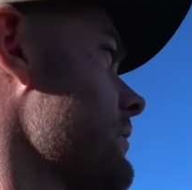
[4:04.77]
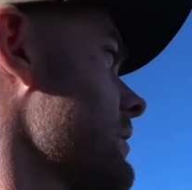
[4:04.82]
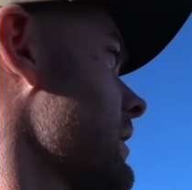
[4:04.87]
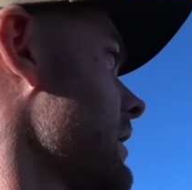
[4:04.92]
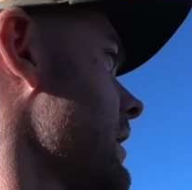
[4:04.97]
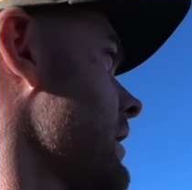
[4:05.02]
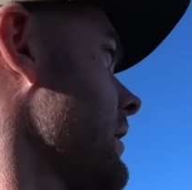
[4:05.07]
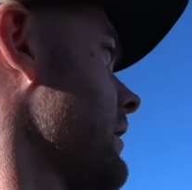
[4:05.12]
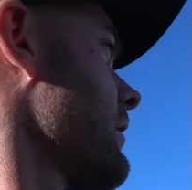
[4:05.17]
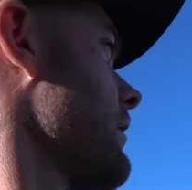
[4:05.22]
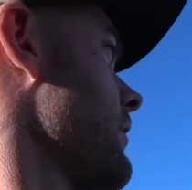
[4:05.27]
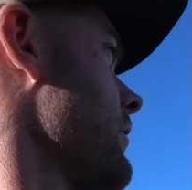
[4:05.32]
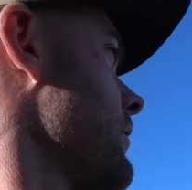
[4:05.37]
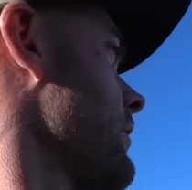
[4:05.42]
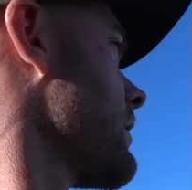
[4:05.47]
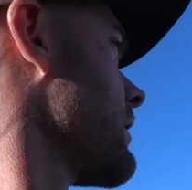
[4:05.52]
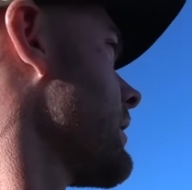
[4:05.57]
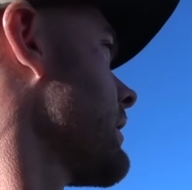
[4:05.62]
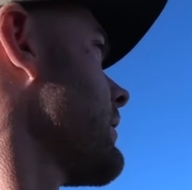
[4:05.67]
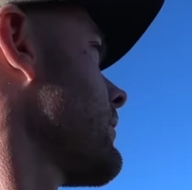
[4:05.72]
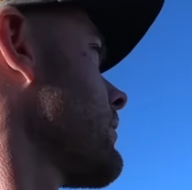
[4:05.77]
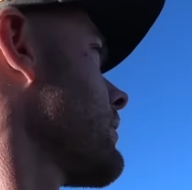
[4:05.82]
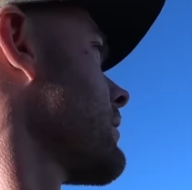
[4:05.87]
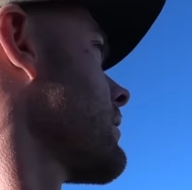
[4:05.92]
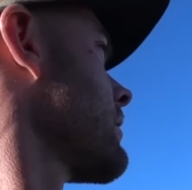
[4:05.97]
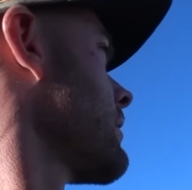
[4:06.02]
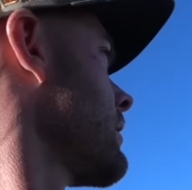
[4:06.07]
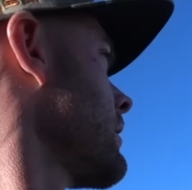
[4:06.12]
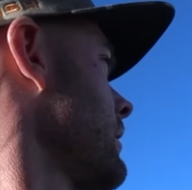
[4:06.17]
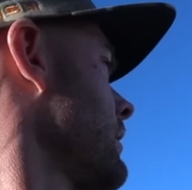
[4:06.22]
was kind of going and they were
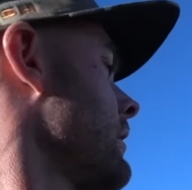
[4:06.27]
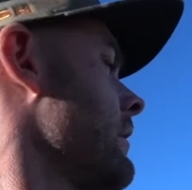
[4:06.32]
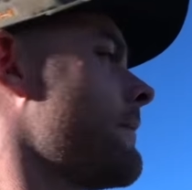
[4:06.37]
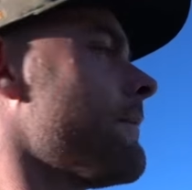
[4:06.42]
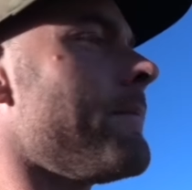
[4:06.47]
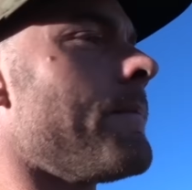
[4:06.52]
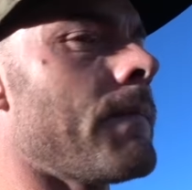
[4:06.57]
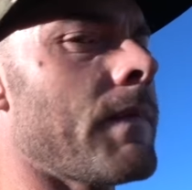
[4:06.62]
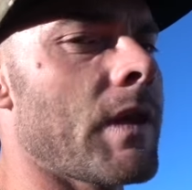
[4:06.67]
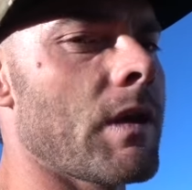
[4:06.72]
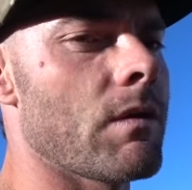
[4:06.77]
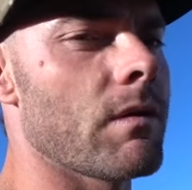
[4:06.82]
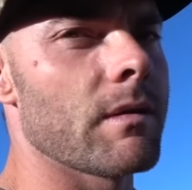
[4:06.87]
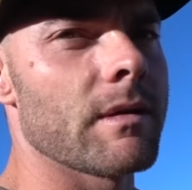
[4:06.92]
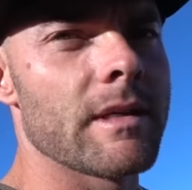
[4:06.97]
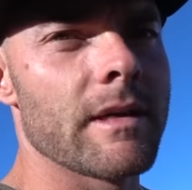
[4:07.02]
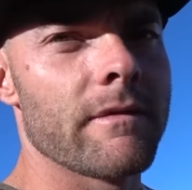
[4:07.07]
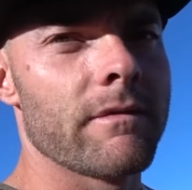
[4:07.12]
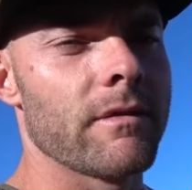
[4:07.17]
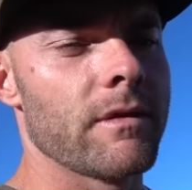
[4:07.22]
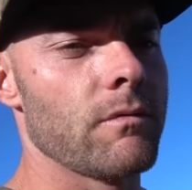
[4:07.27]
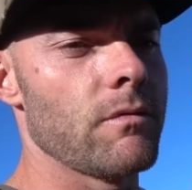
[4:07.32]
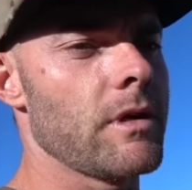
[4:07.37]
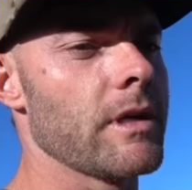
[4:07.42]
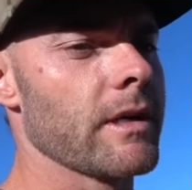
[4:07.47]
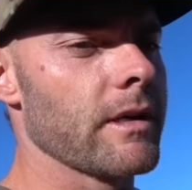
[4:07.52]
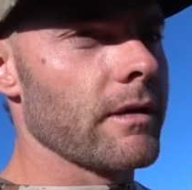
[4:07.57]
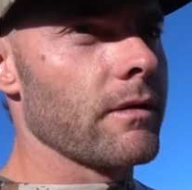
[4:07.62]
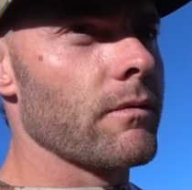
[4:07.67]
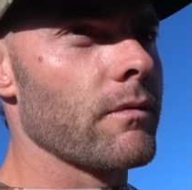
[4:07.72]
definitely
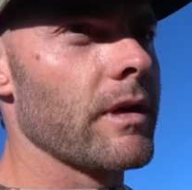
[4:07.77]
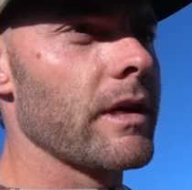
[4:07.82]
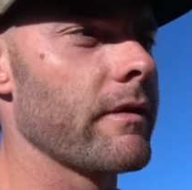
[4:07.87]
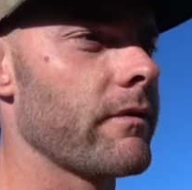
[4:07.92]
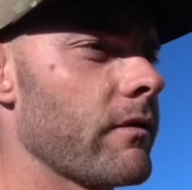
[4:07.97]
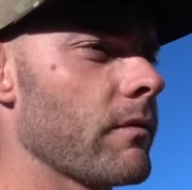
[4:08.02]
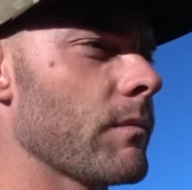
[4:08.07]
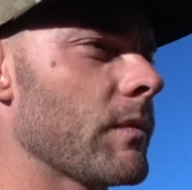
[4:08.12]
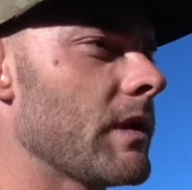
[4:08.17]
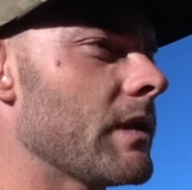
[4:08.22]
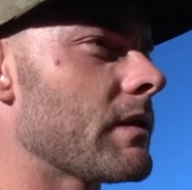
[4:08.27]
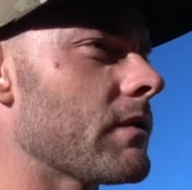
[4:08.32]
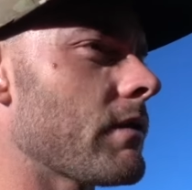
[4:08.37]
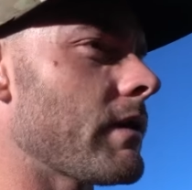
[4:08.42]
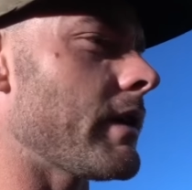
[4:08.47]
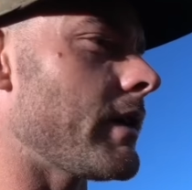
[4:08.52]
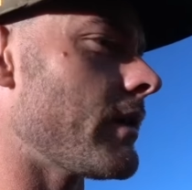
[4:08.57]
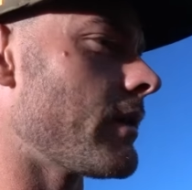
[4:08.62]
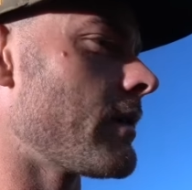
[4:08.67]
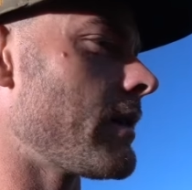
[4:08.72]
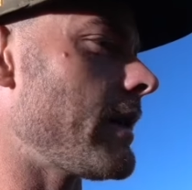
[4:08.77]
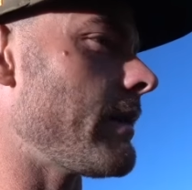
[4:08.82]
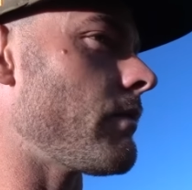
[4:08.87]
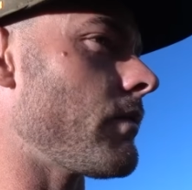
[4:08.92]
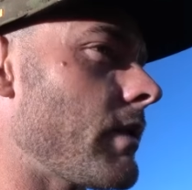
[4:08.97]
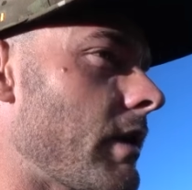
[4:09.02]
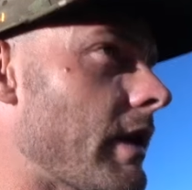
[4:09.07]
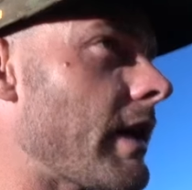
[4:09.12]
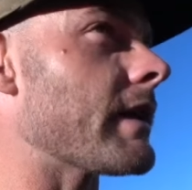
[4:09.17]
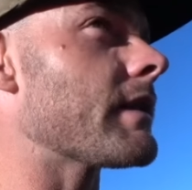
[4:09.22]
walking away from me. So I, I
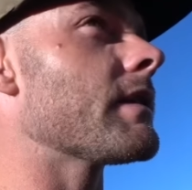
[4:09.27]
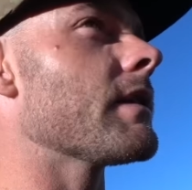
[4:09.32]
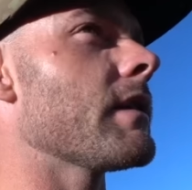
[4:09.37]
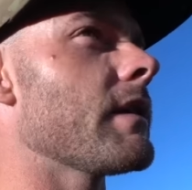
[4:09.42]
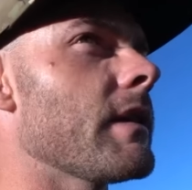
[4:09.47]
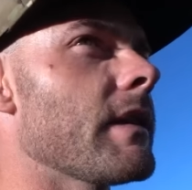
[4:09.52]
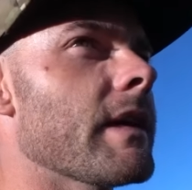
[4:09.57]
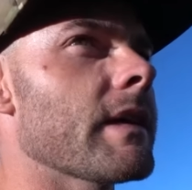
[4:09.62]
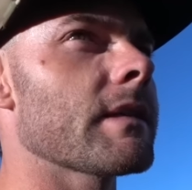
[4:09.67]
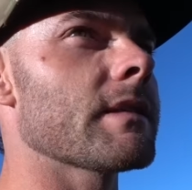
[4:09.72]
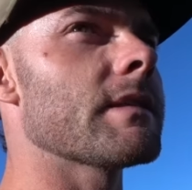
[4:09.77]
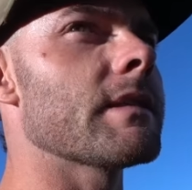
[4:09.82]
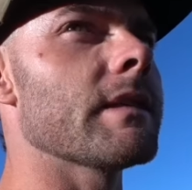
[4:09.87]
got to the next